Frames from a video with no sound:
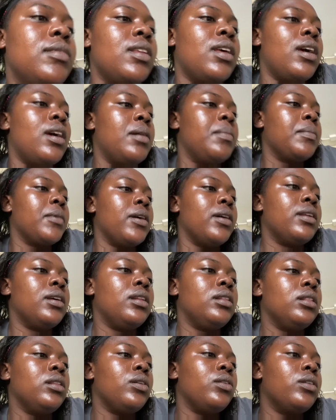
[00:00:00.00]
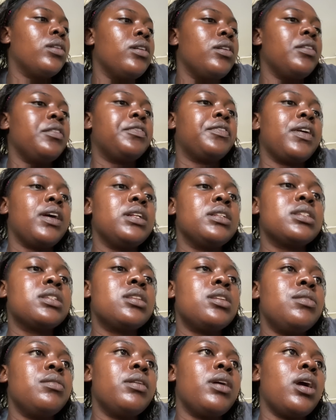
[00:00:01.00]
I'm gonna log off. I'll
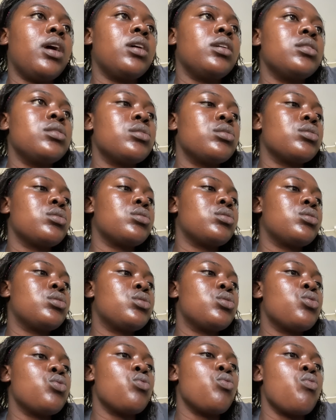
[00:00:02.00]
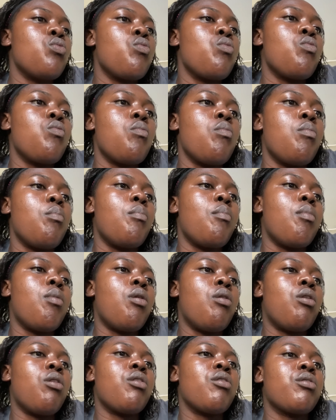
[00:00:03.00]
see you guys
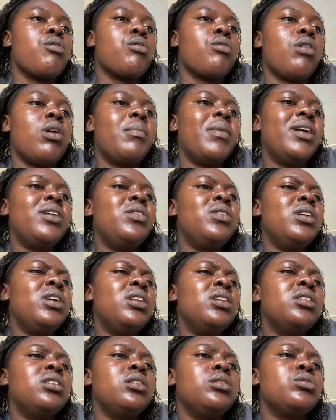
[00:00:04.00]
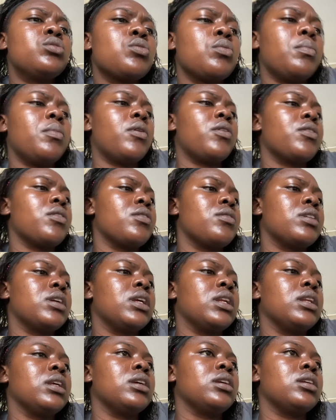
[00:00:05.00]
tomorrow. Am I doing anything tomorrow,
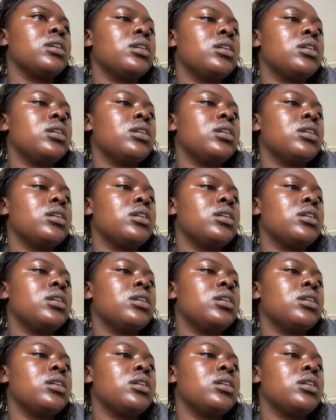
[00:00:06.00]
really?